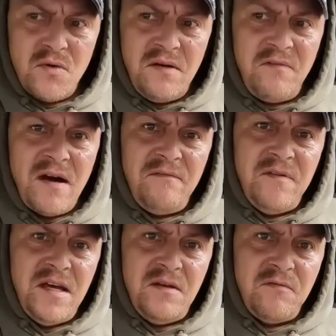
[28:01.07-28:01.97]
25
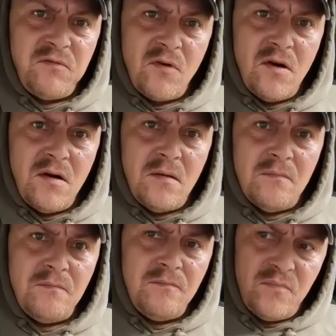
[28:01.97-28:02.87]
feet
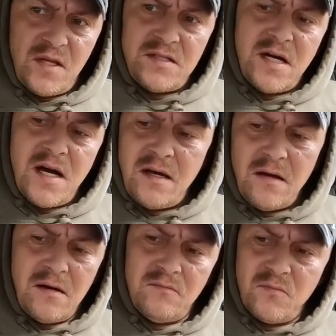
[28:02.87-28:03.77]
from the tie
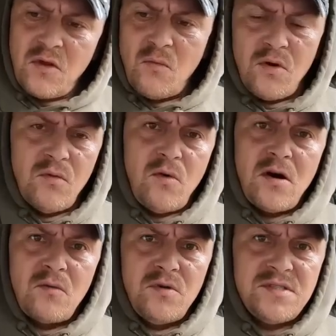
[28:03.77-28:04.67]
uh, where the
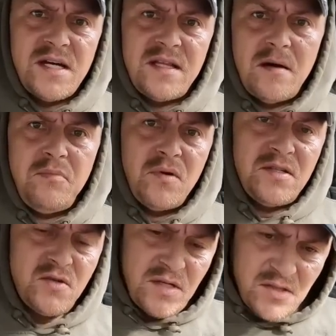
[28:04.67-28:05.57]
water was at that
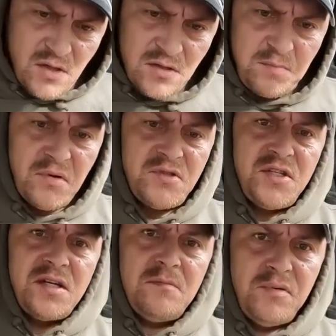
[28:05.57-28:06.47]
point. So he starts
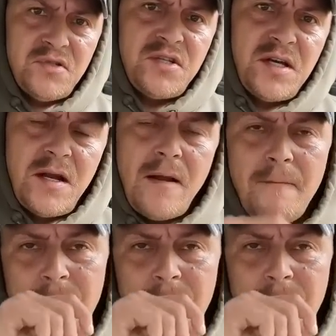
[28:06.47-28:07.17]
pushing it, pushing it,